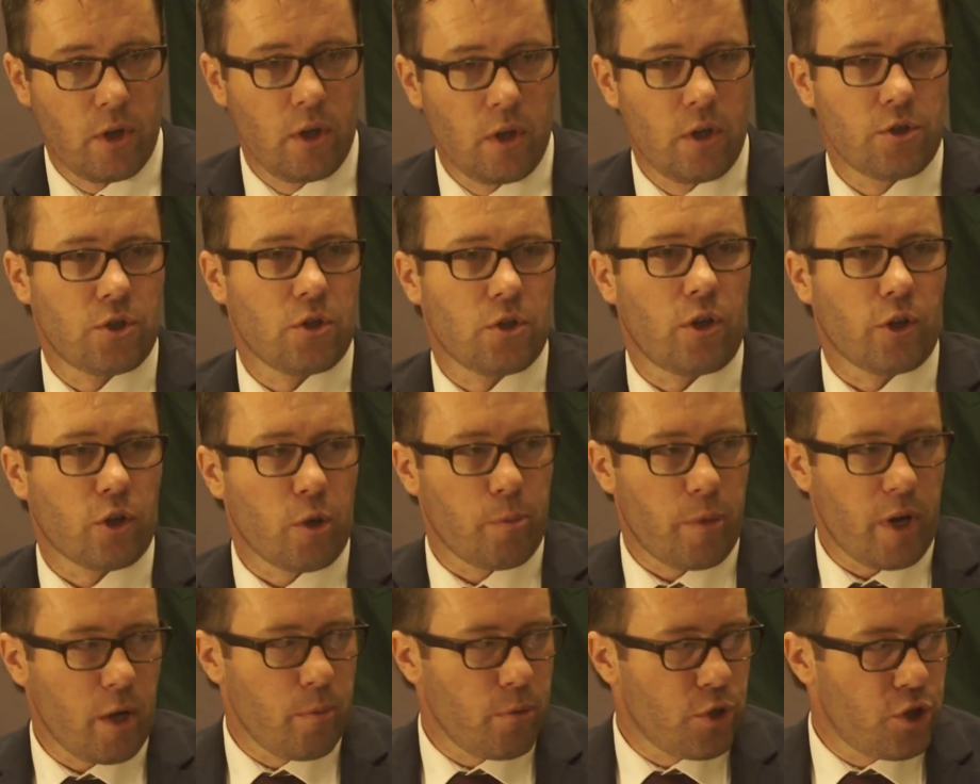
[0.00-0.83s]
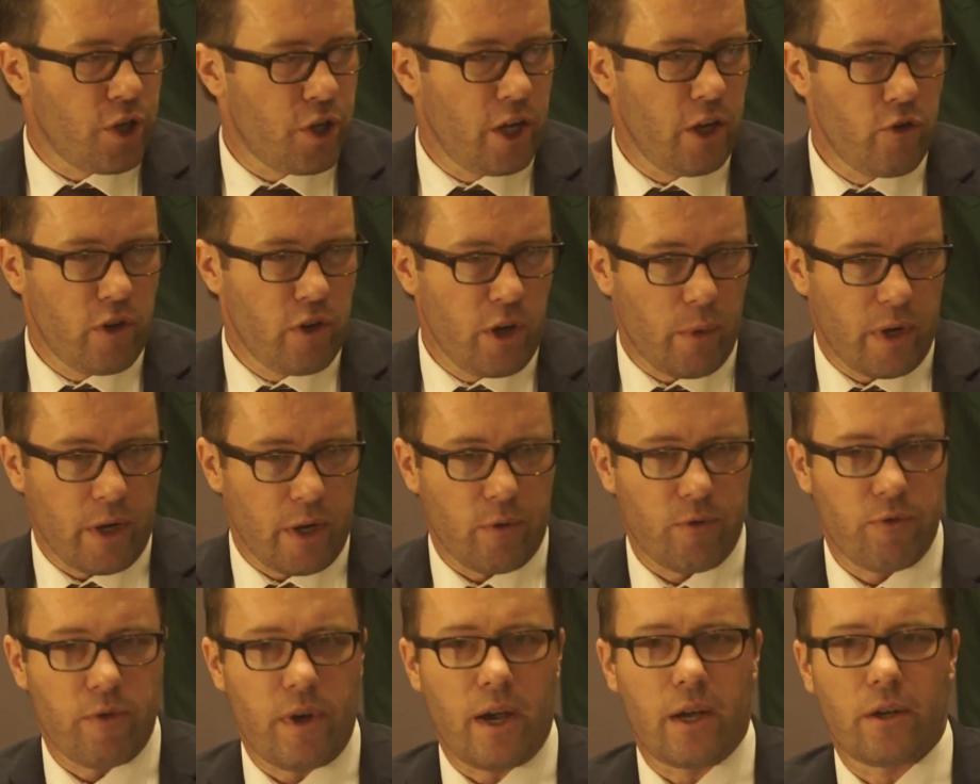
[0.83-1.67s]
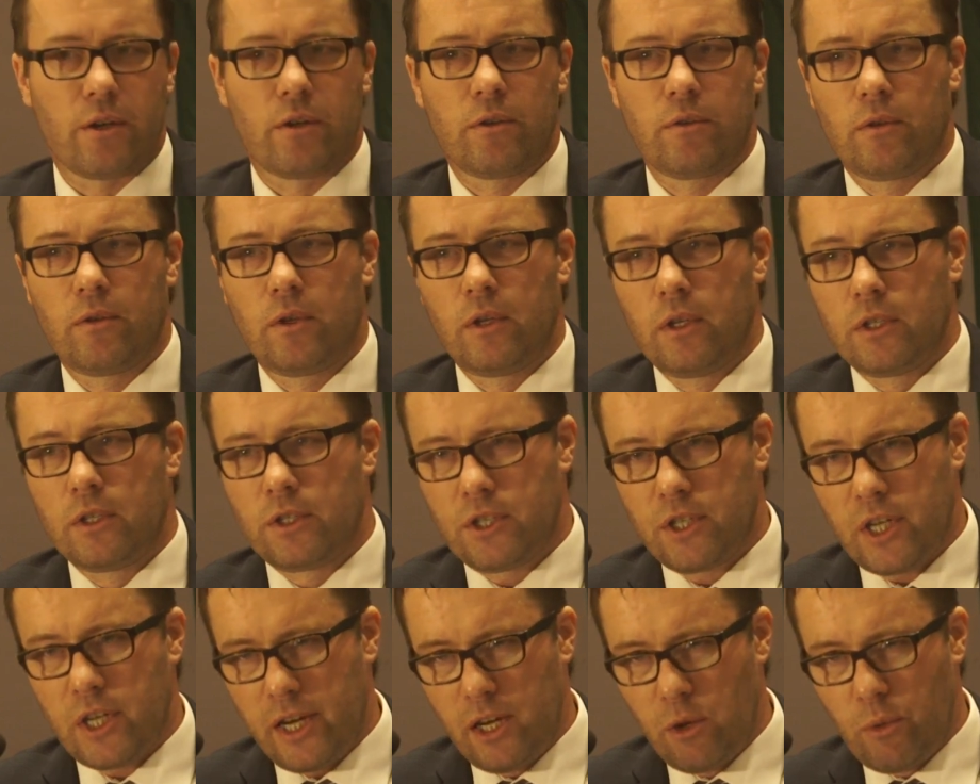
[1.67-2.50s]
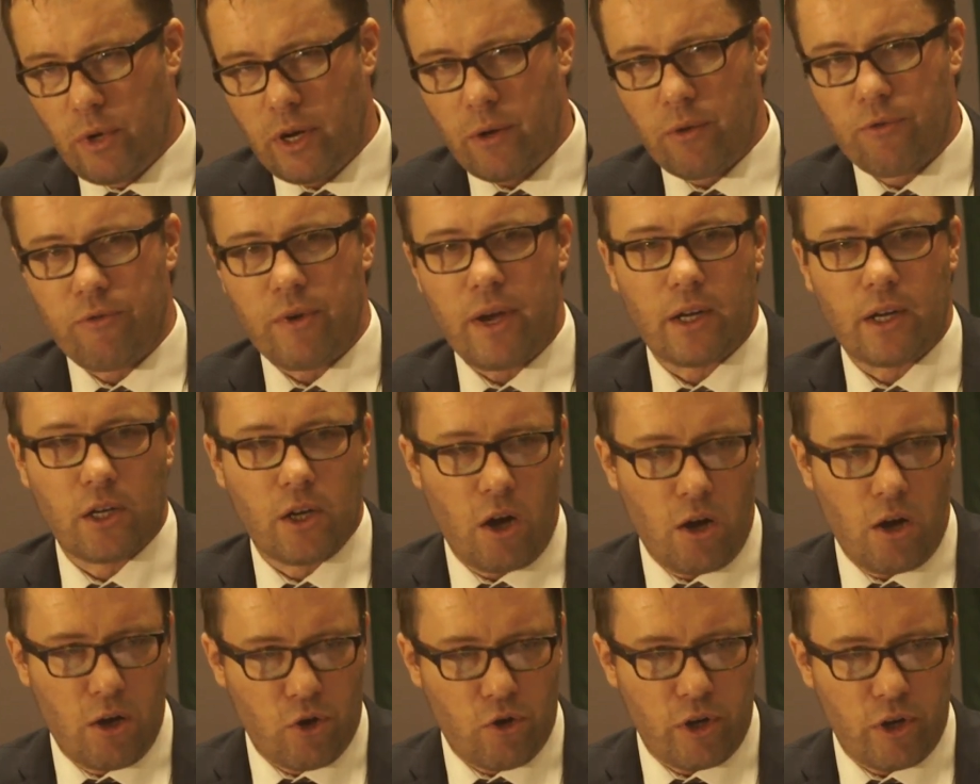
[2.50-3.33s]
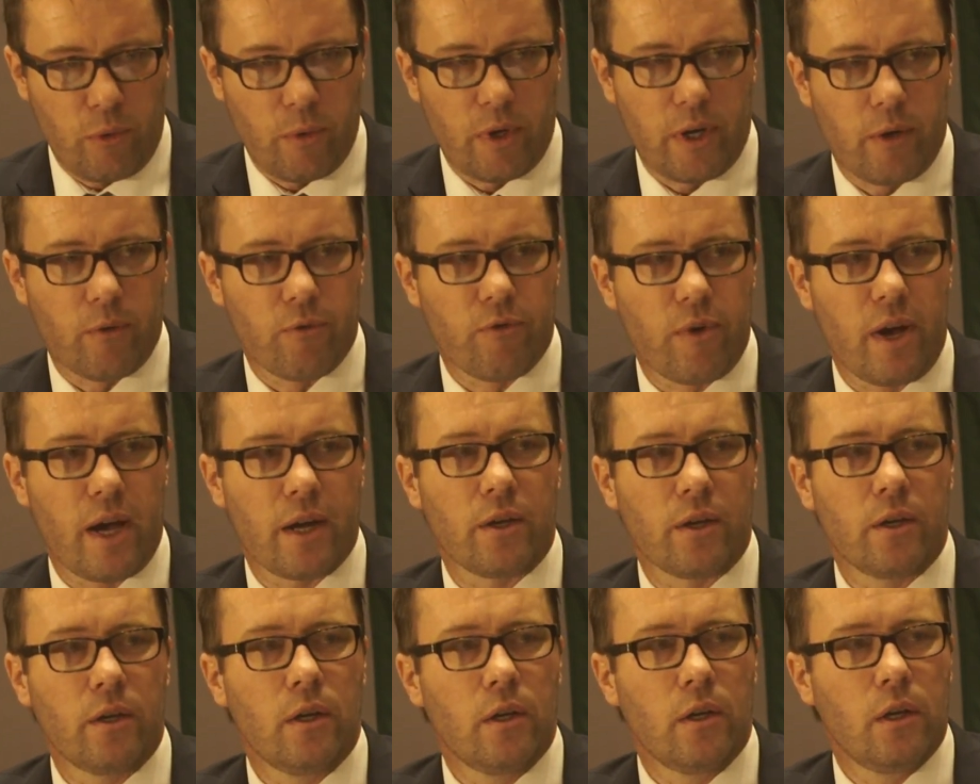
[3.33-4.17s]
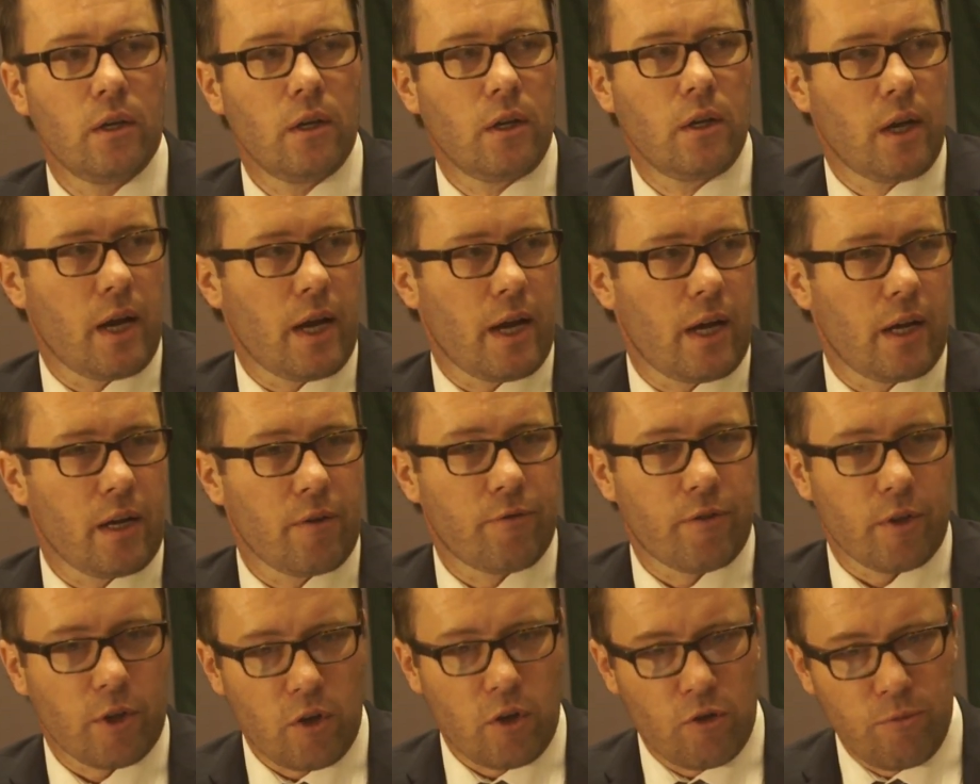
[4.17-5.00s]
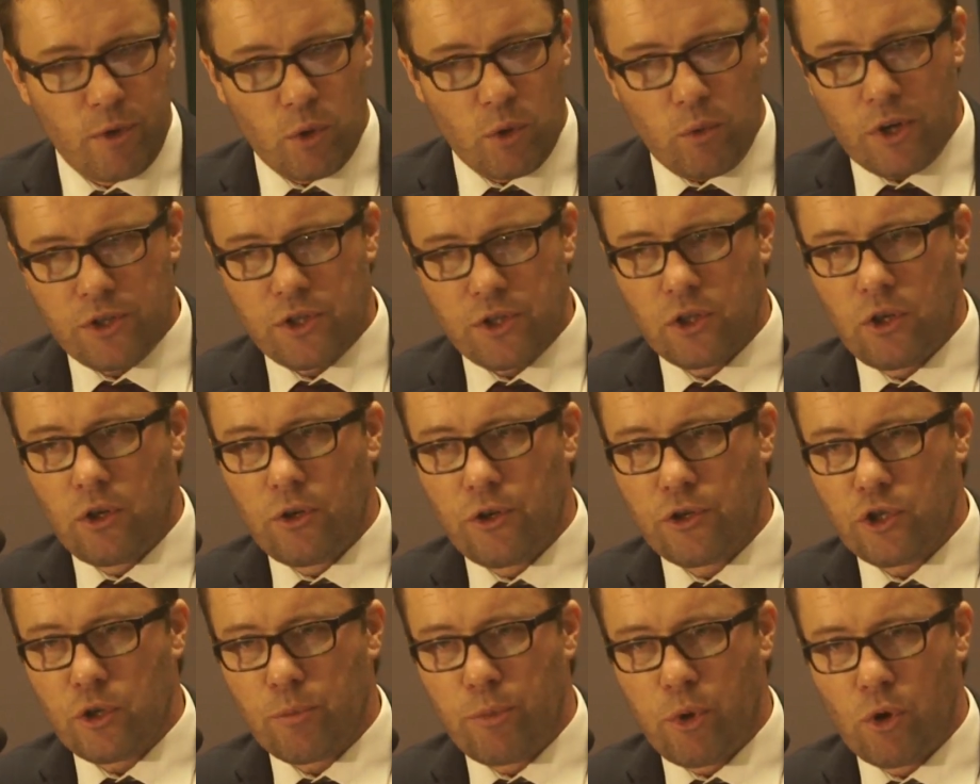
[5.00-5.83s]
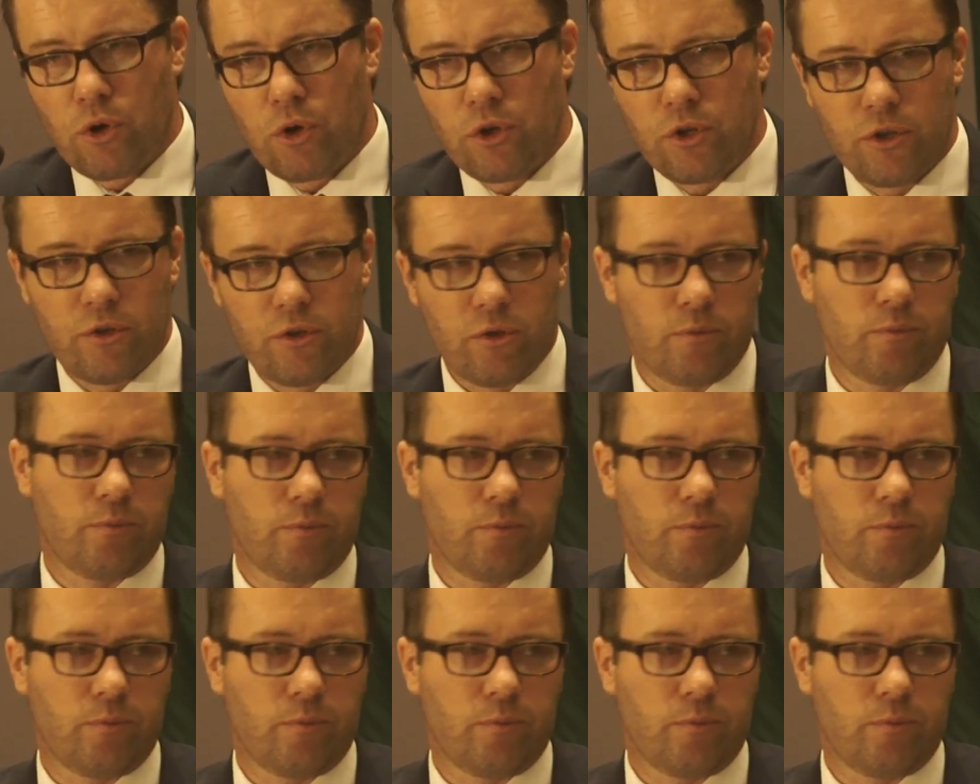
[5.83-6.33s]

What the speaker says: So they could buy machinery without VAT, steel without VAT, concrete without VAT. If the government wasn't going to support it,